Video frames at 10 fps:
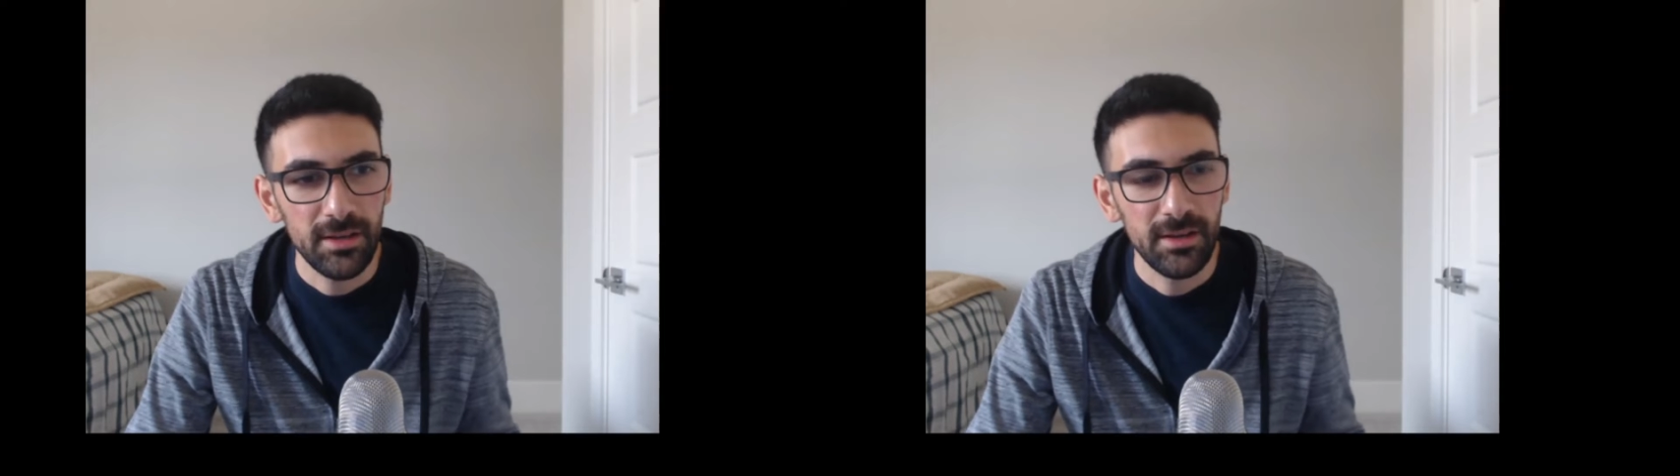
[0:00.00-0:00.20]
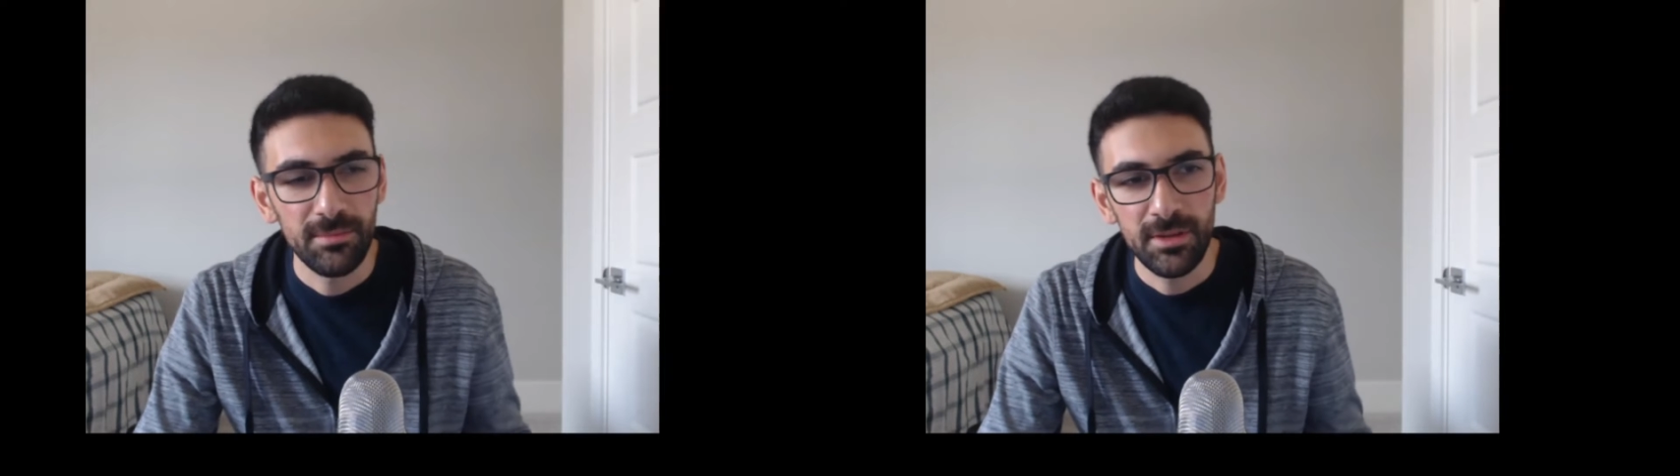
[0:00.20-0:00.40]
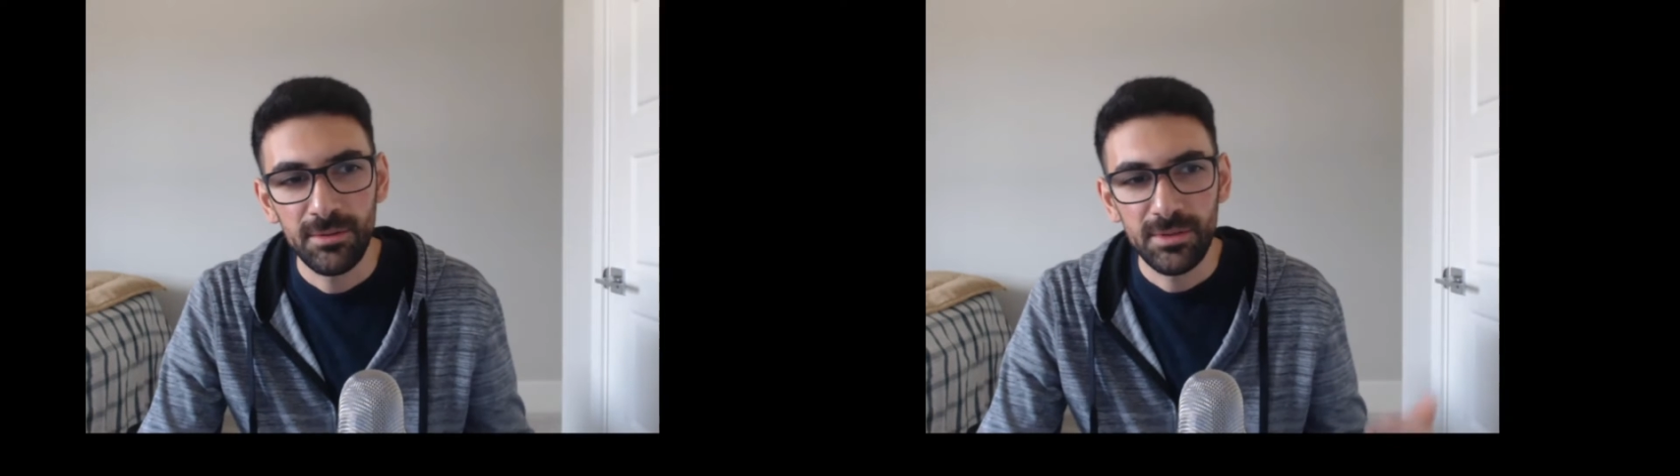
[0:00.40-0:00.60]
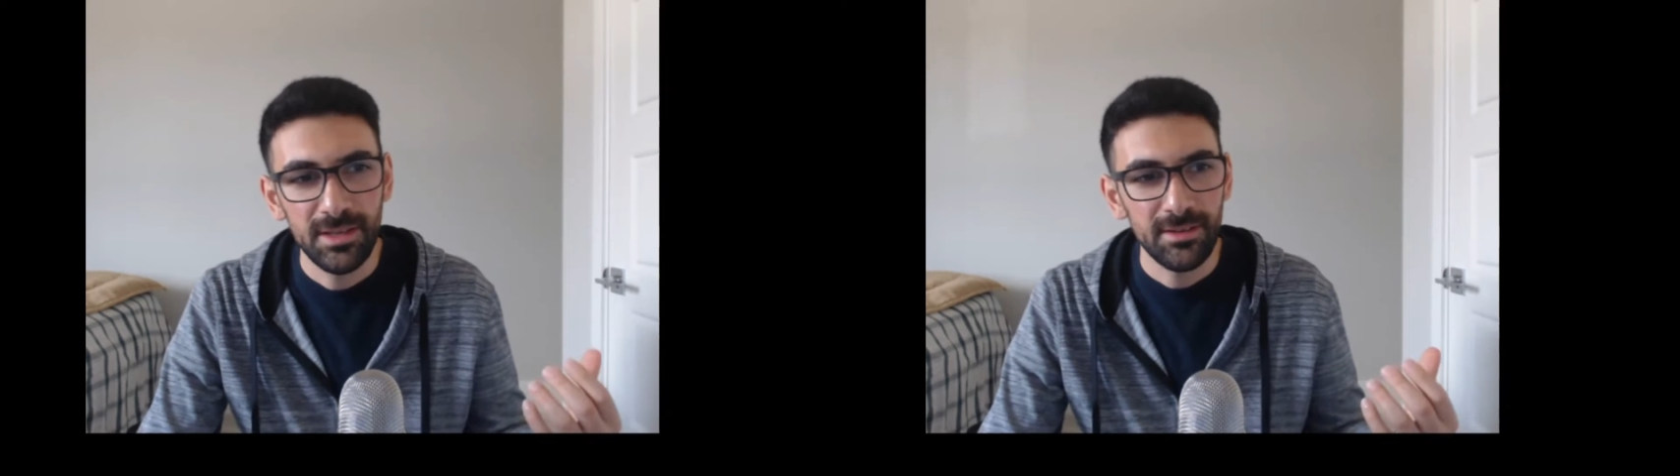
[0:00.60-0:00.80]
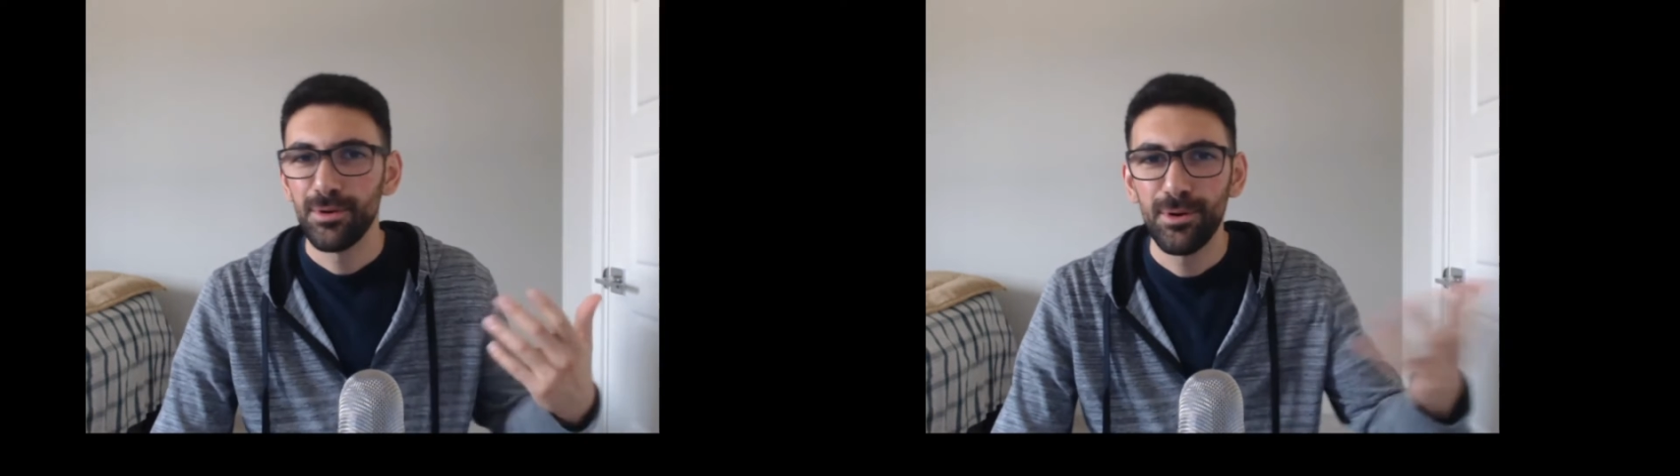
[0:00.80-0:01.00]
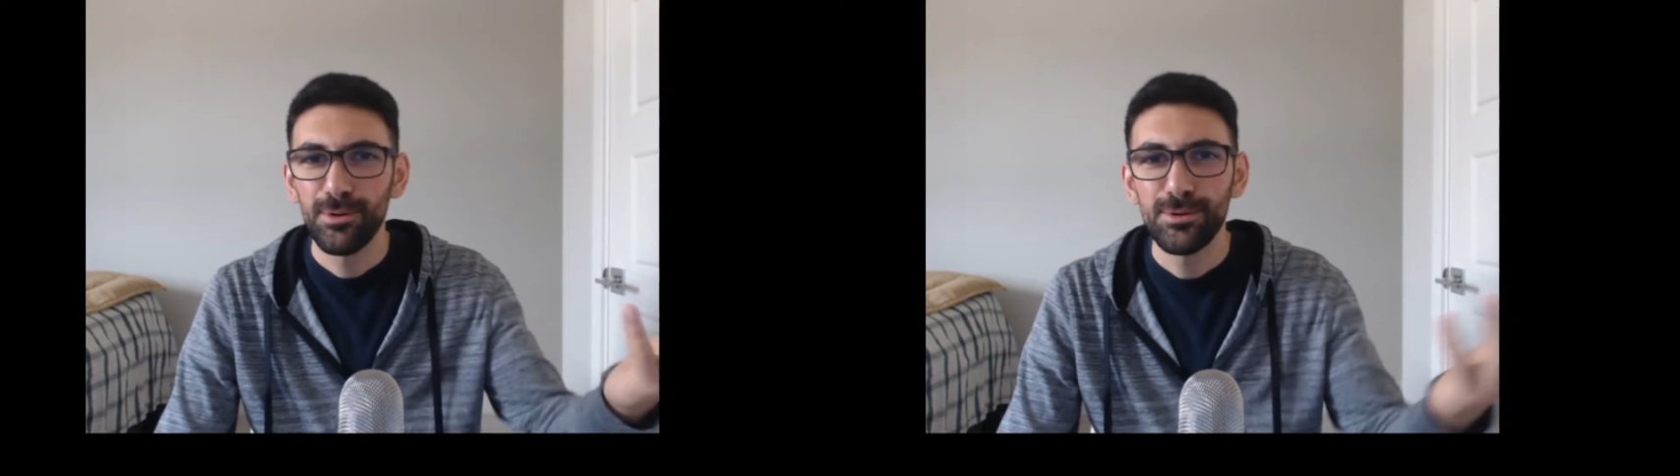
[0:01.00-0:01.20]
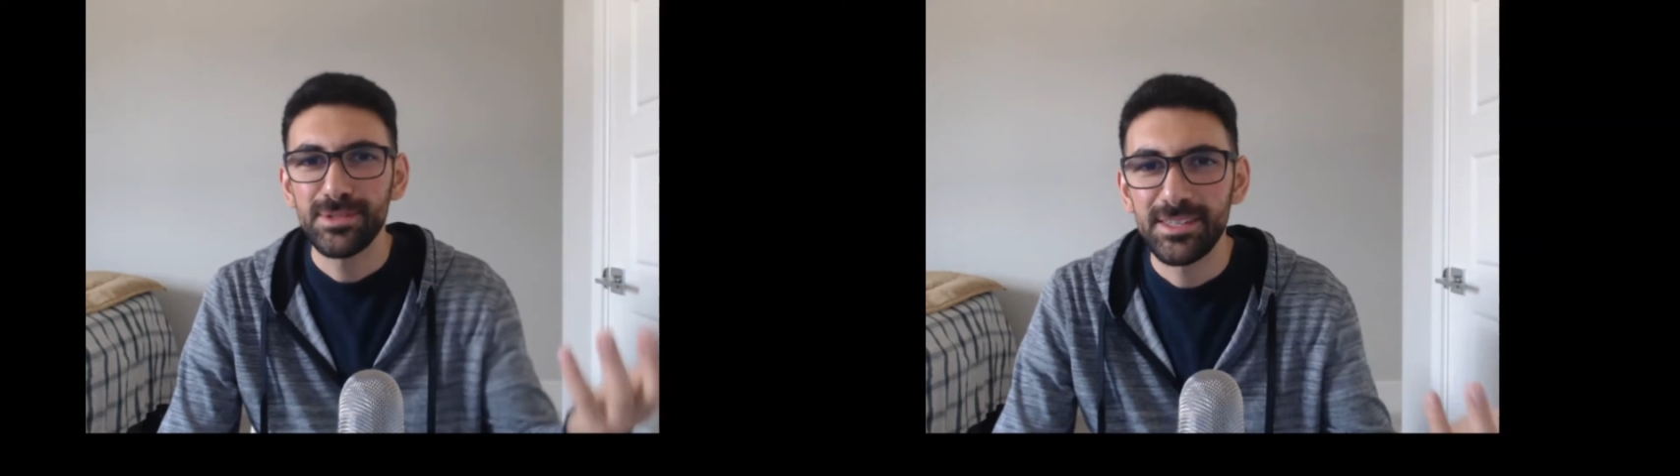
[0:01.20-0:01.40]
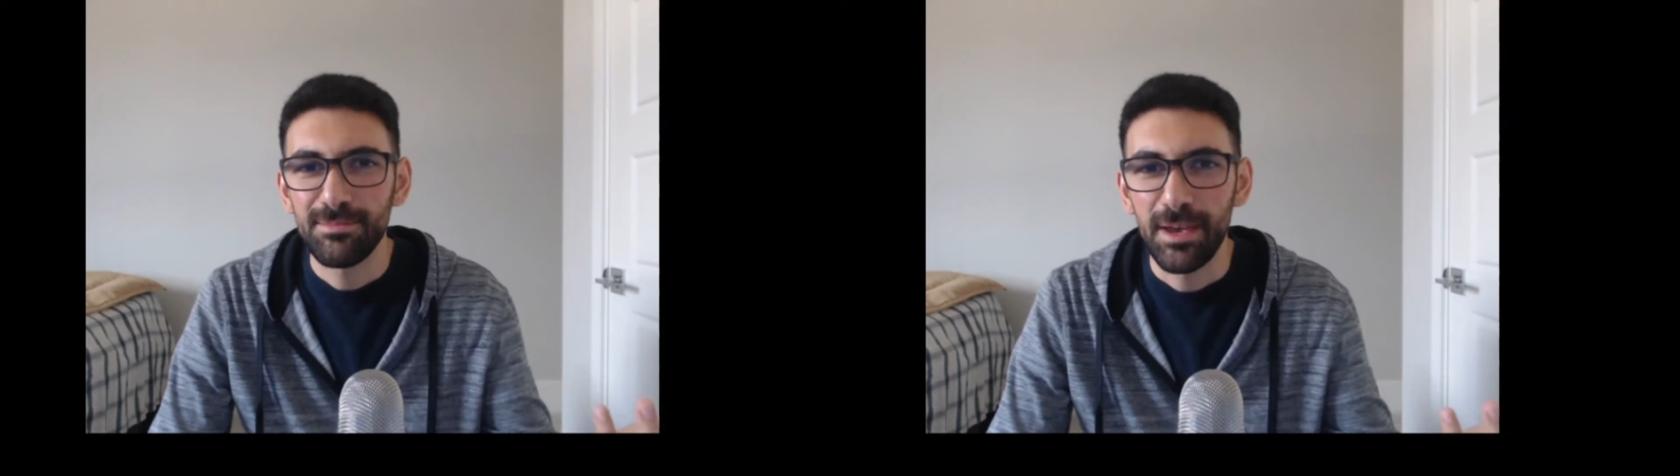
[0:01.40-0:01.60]
him and they were saying, who is
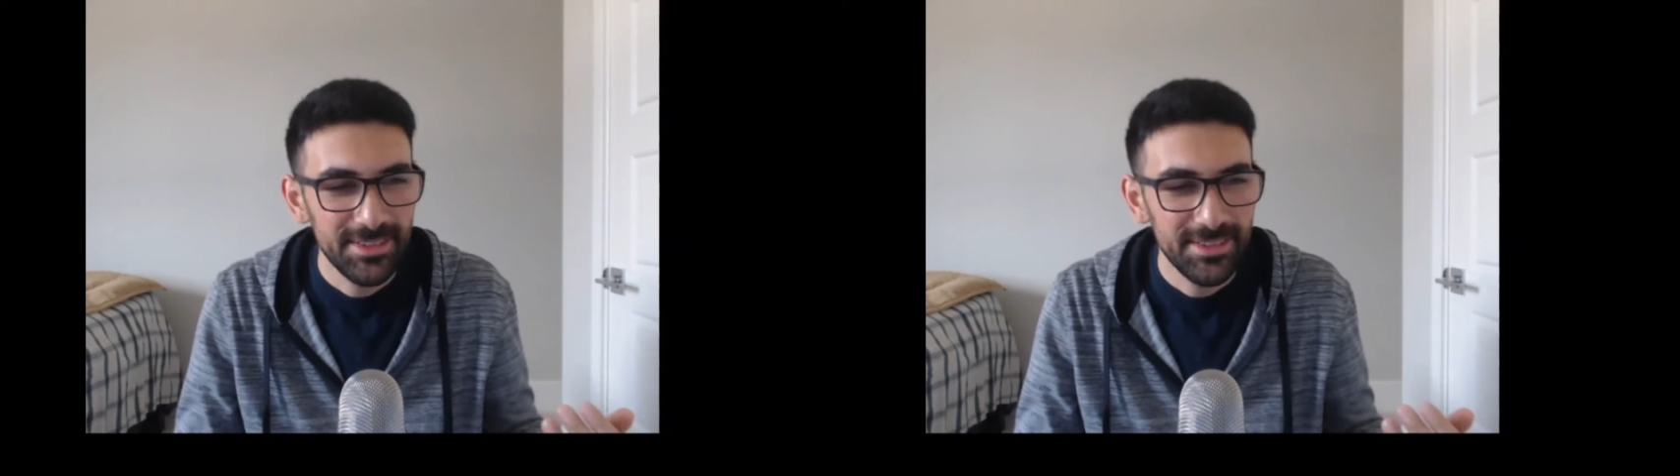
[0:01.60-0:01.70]
this man?